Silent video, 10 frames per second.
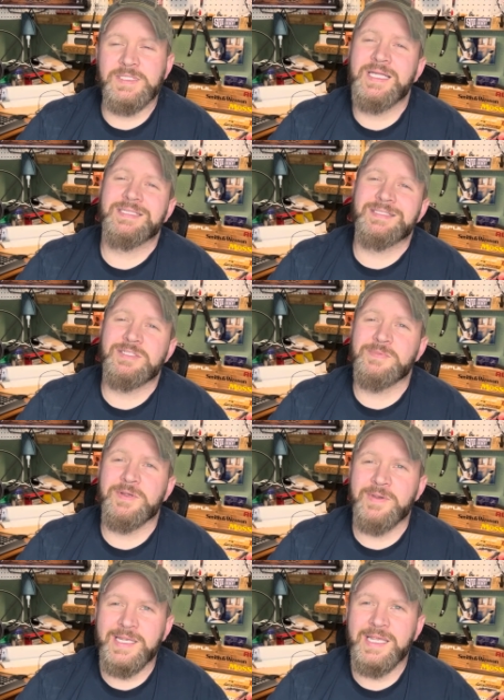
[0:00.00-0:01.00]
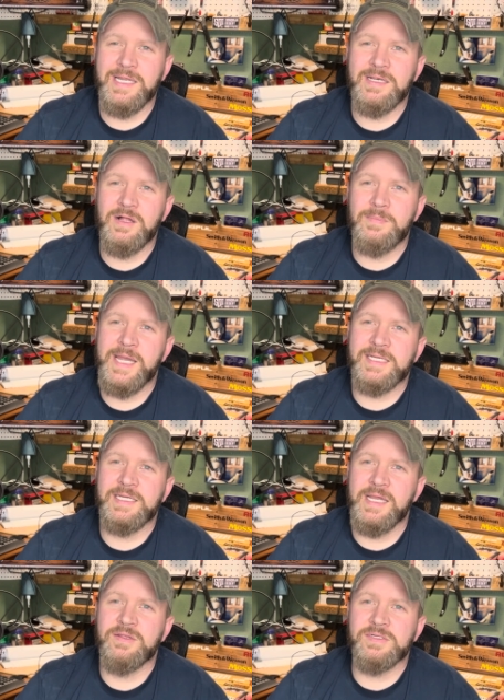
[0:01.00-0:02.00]
And that's assuming we can get it all back
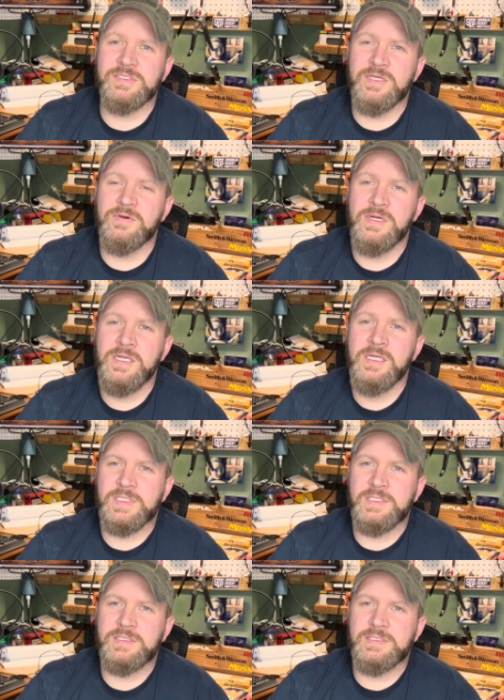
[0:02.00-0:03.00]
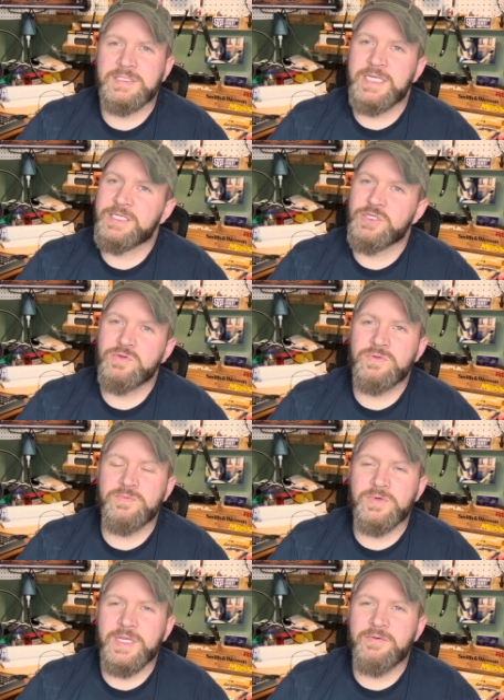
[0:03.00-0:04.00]
together. So stay tuned.
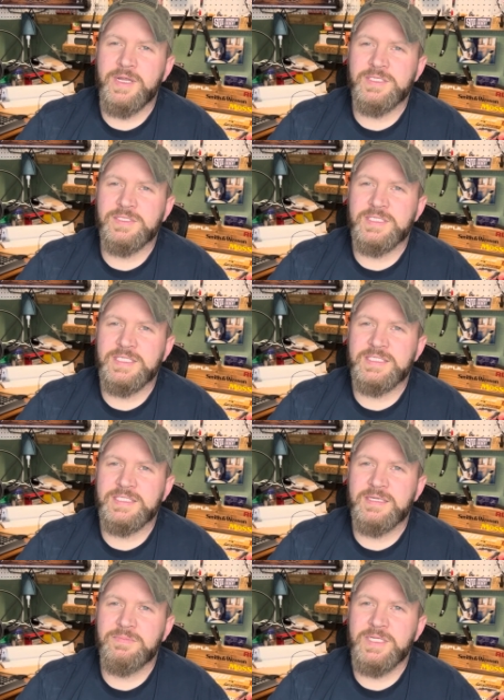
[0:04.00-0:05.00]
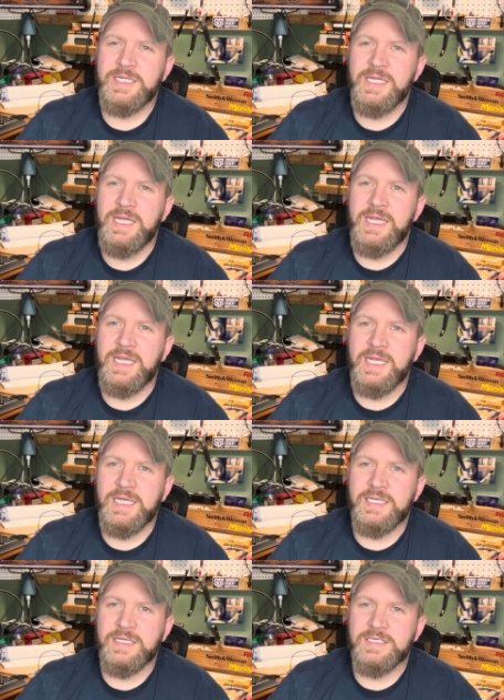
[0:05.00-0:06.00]
We'll get right to the disassembly
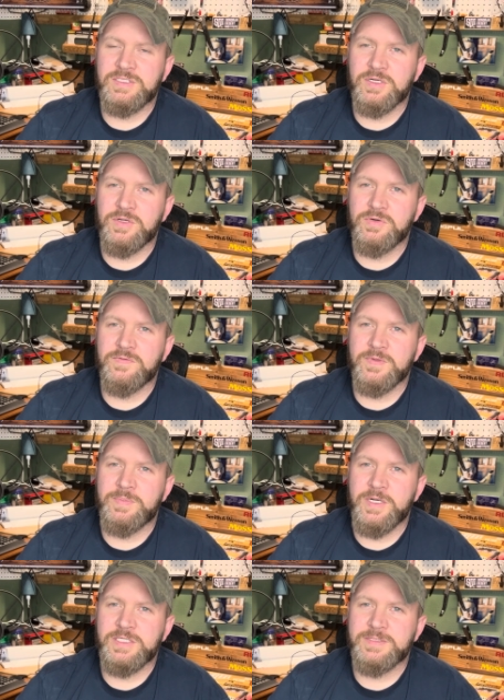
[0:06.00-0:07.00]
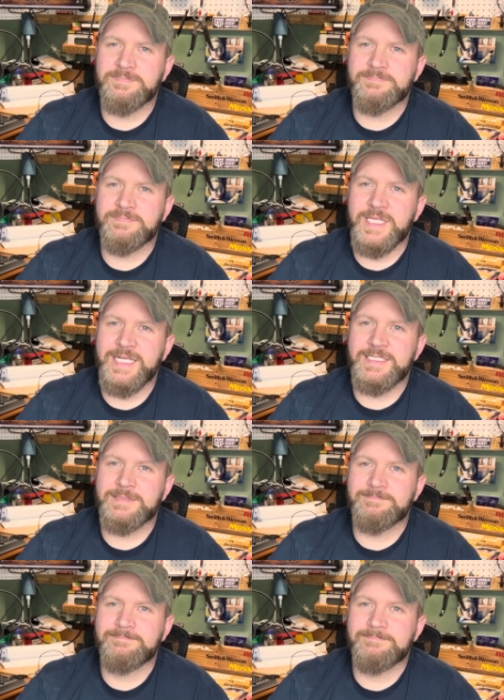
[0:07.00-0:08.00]
and uh, start going over the parts. Thanks.